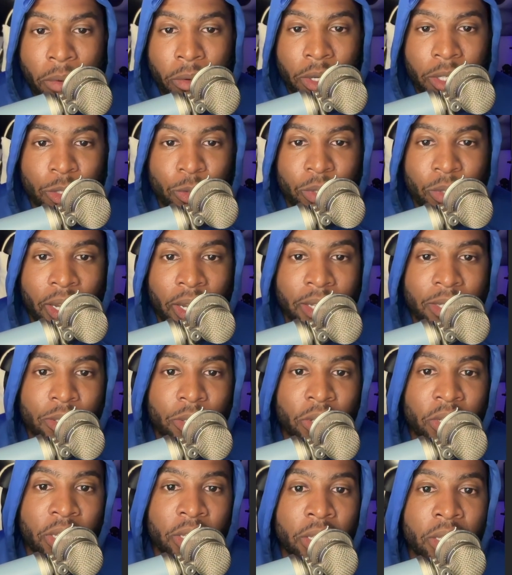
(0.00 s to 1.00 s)
else we got? So
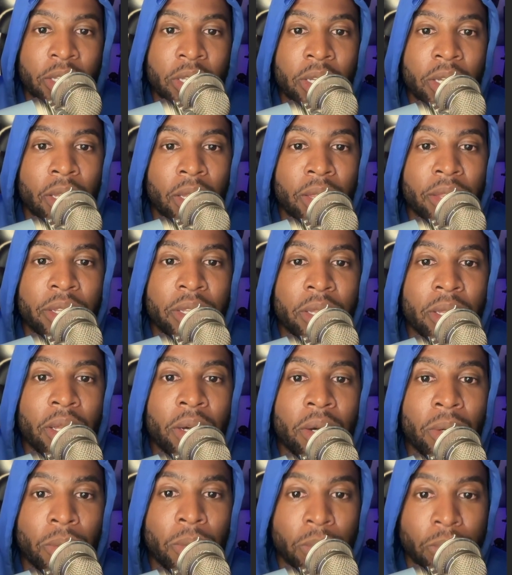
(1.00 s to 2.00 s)
and then the
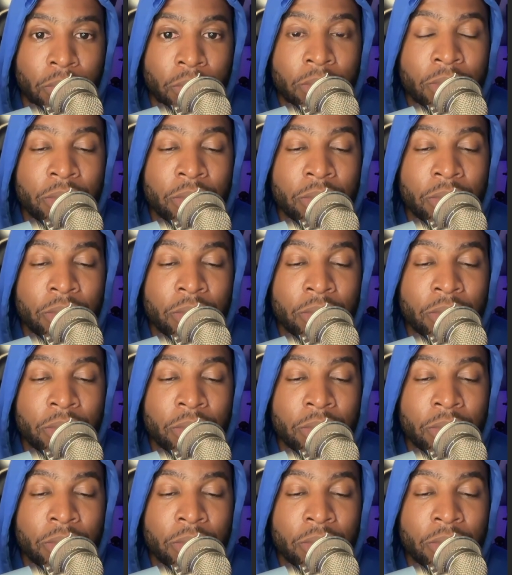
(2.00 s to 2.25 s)
loan.